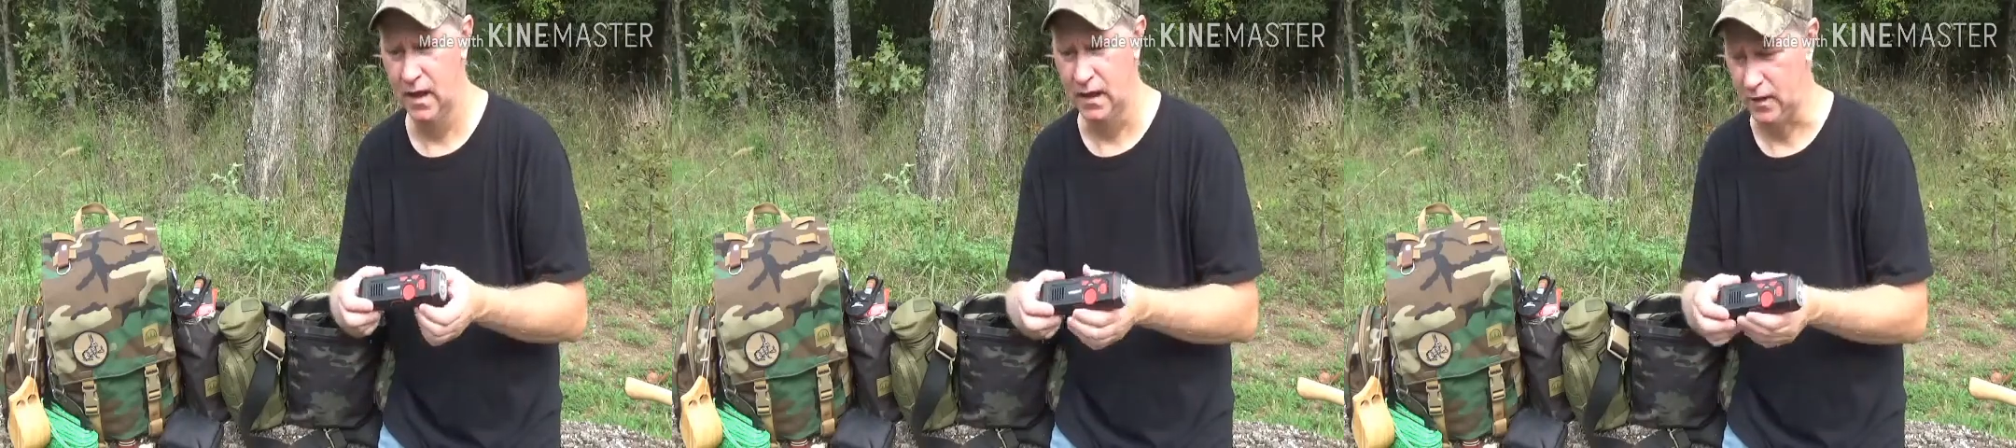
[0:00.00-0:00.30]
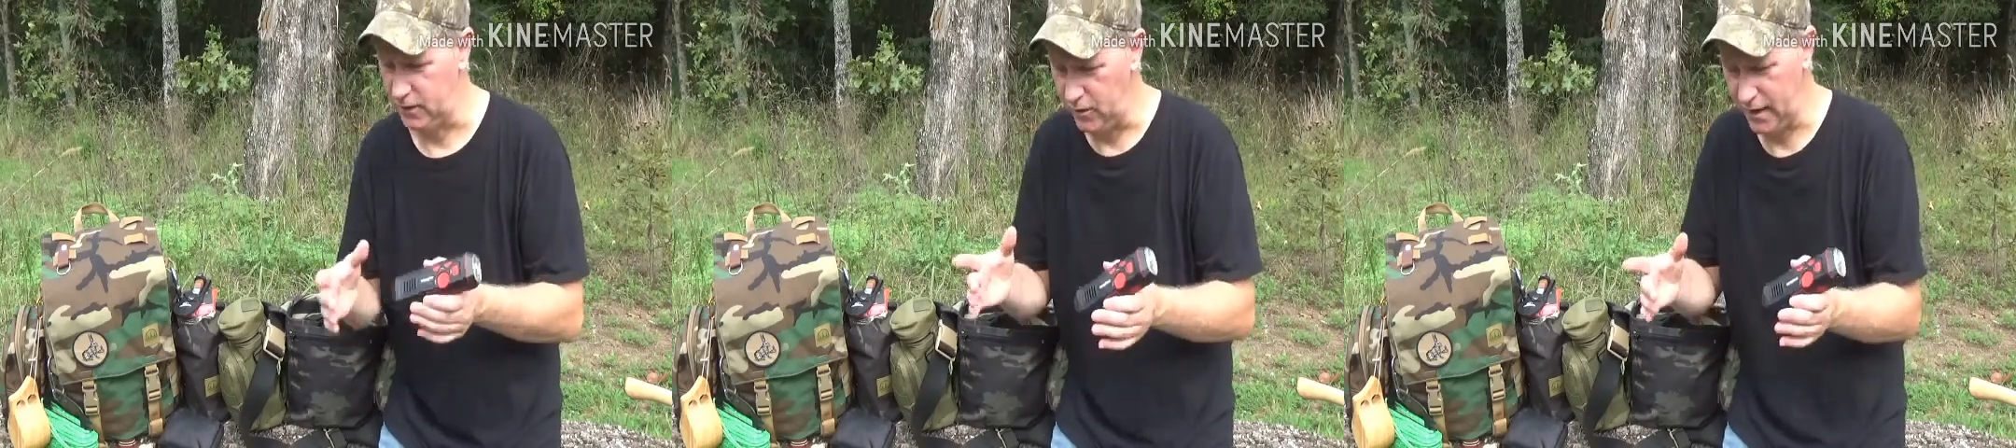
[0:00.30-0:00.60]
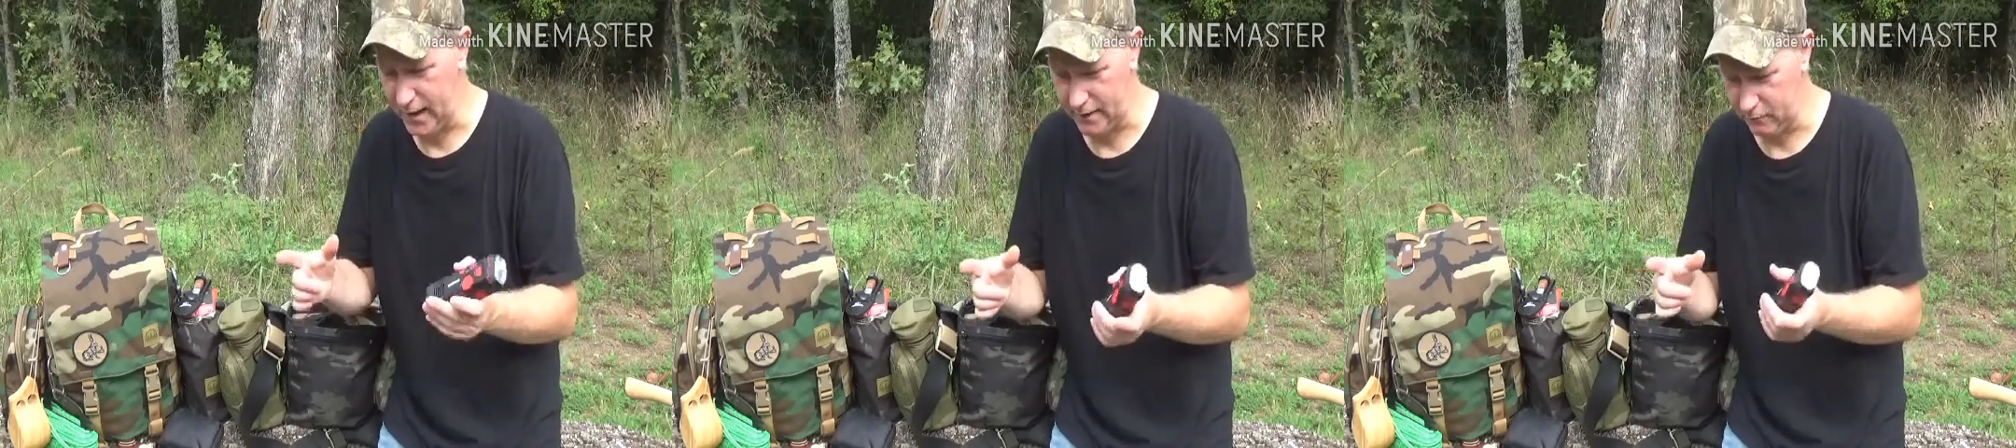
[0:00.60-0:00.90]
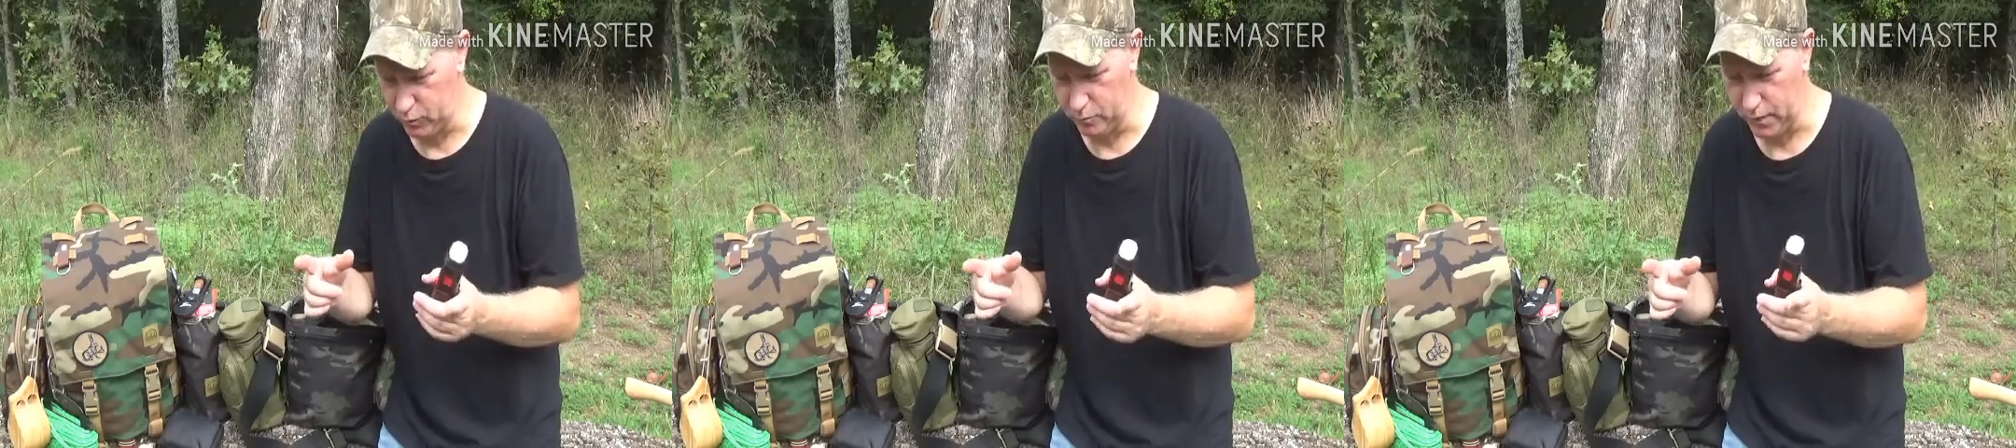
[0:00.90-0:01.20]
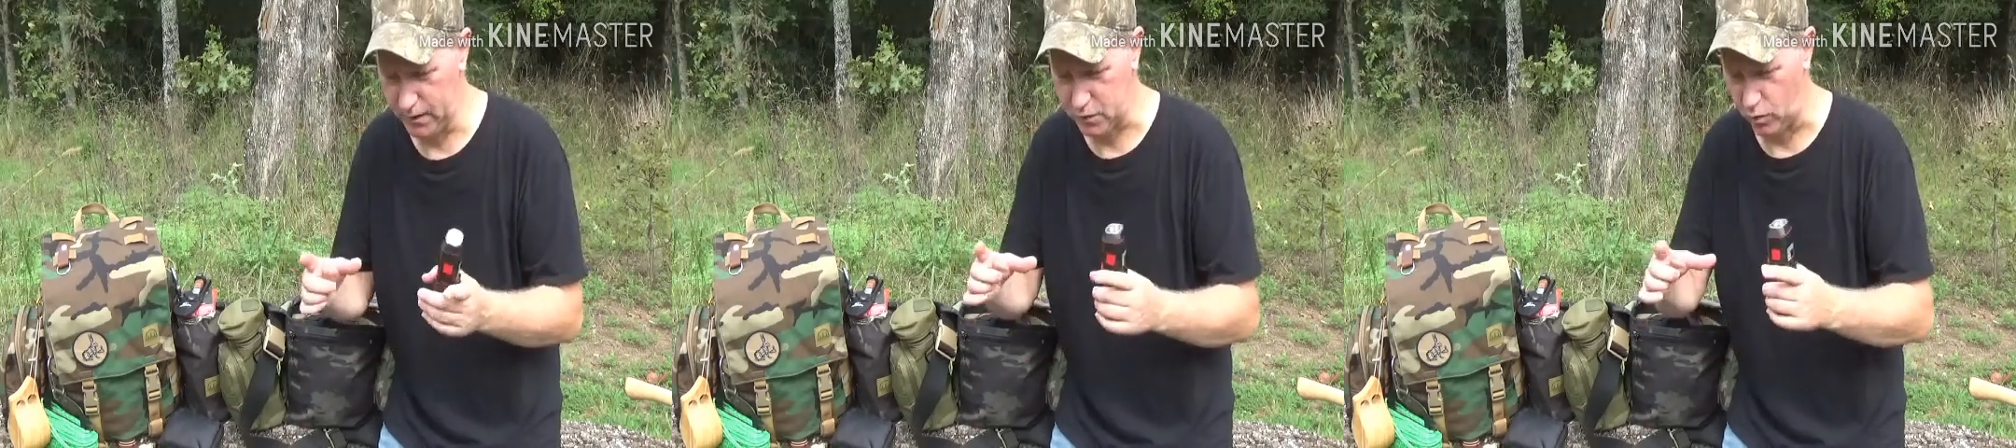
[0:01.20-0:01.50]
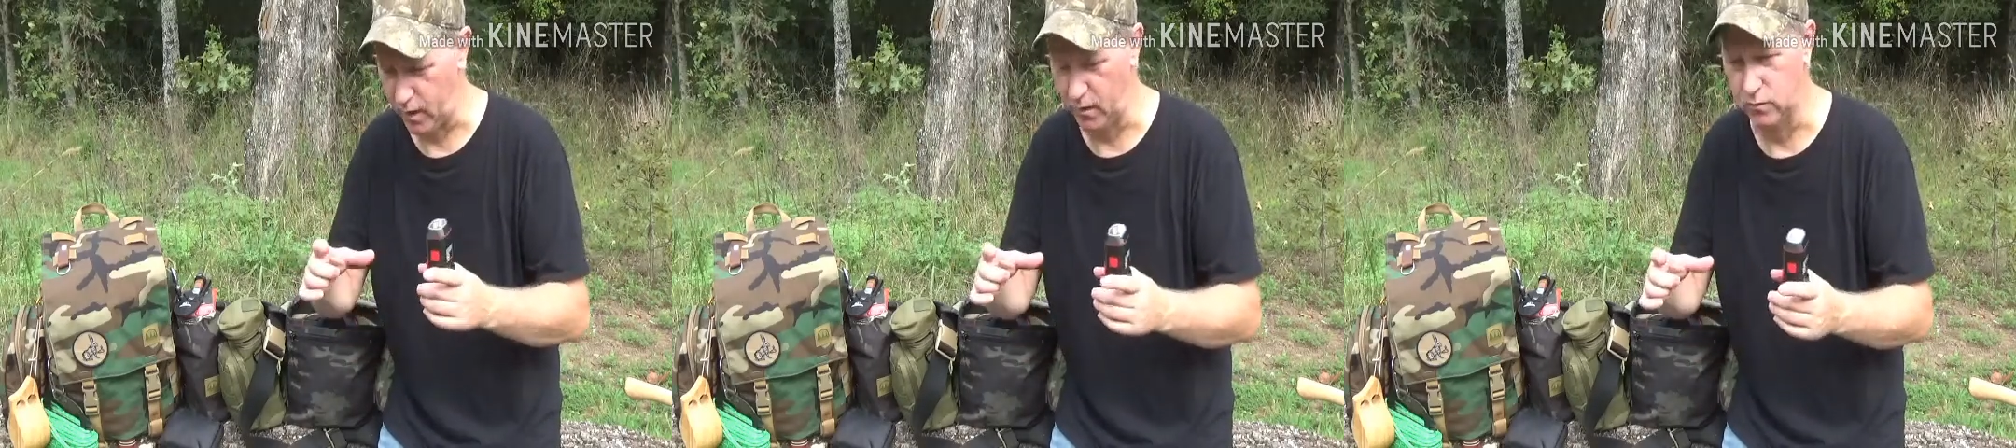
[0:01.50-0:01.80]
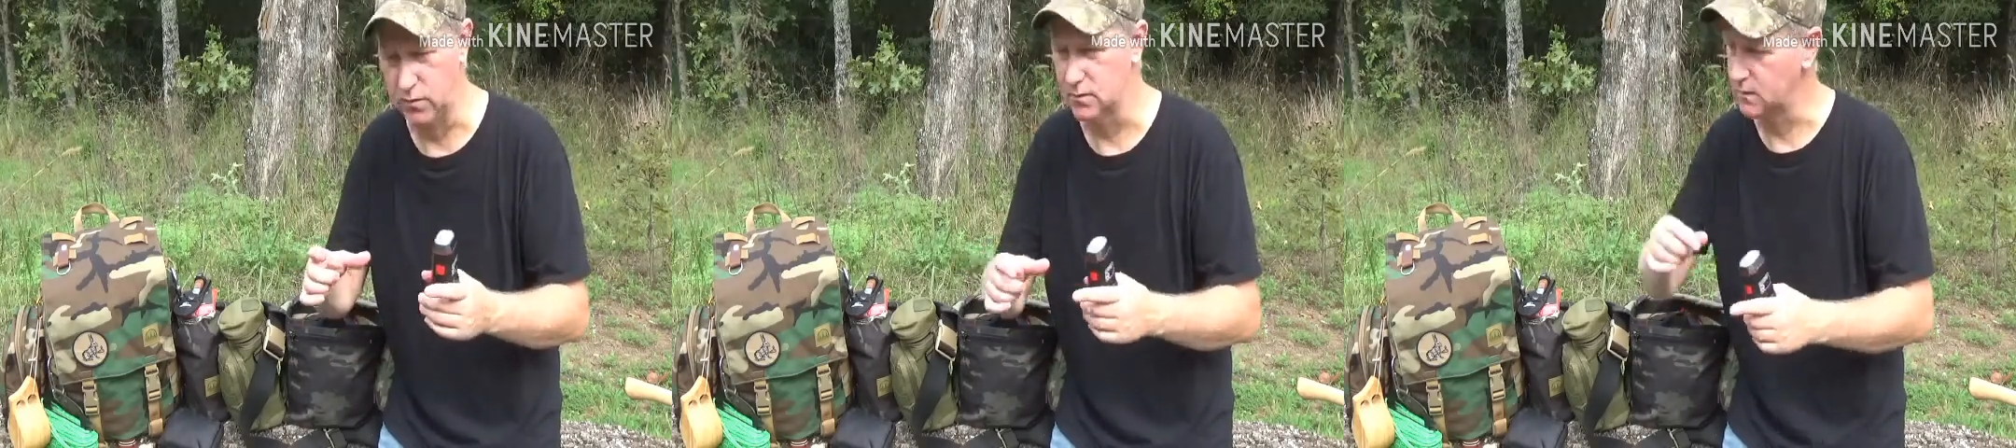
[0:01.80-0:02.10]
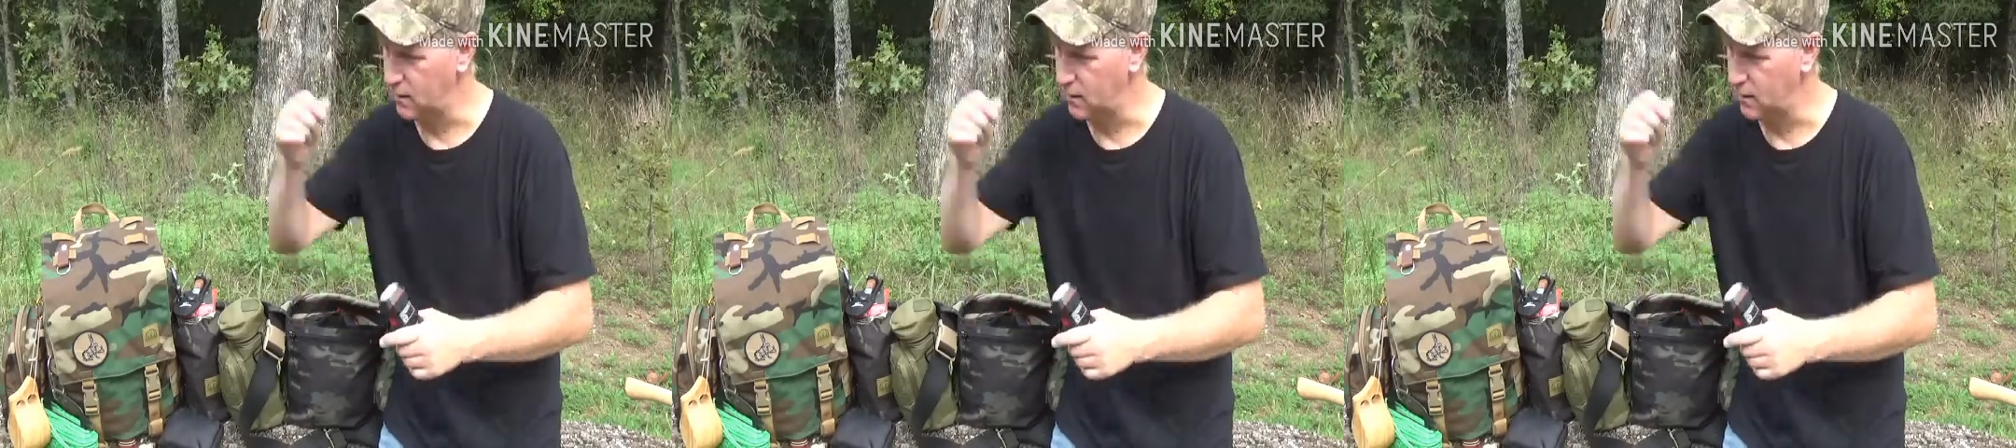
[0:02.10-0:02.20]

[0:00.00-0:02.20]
You know, you ain't got them real big square ones,